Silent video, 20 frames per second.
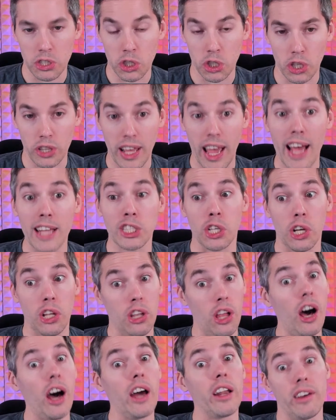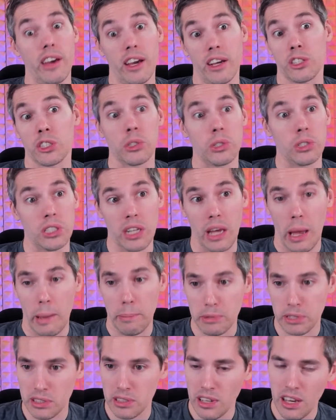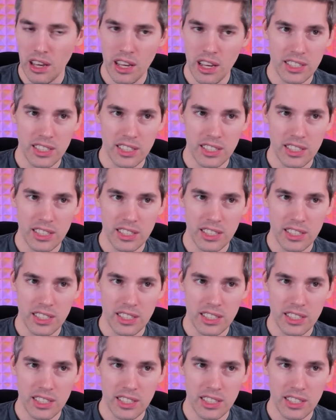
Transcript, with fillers: Sh that's a lot of extra steps.